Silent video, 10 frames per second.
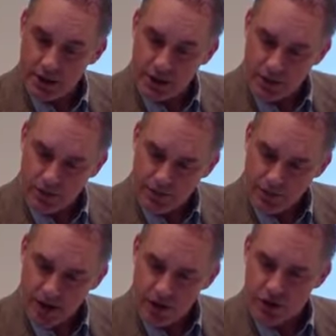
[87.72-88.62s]
So,
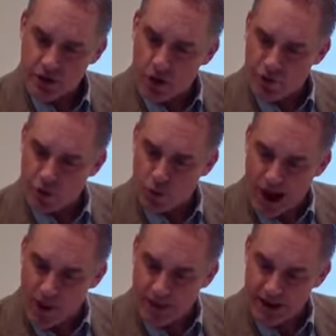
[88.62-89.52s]
and those are
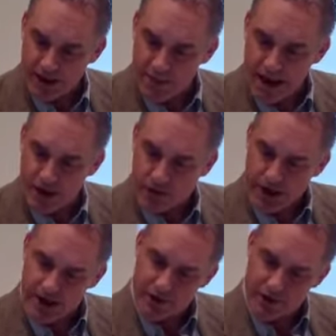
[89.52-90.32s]
overwhelmingly male, right?